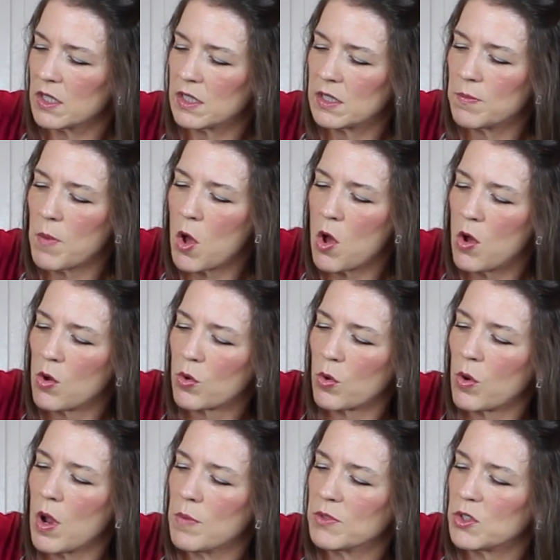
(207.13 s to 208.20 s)
small
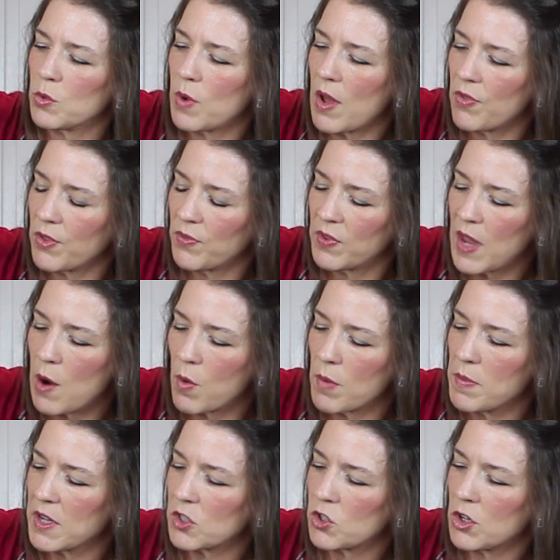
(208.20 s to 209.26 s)
crumbs throughout the flour
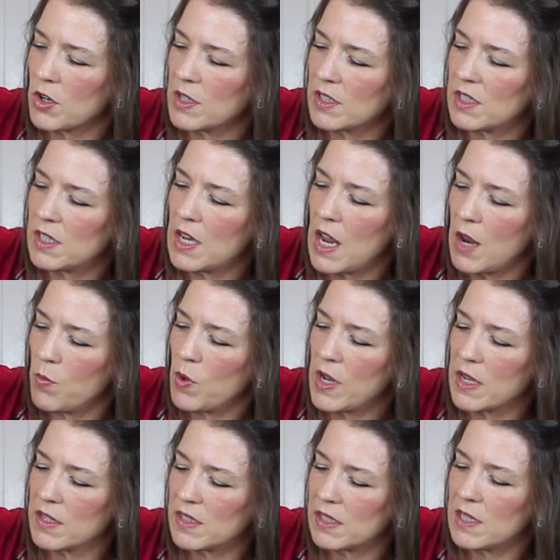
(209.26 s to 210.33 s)
mixture, and we
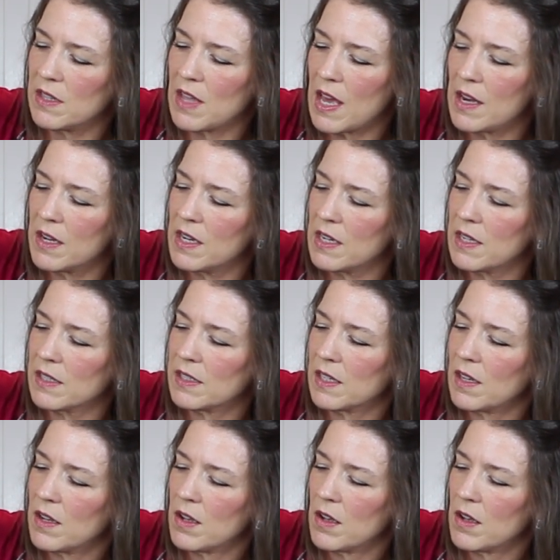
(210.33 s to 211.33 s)
can see that it is.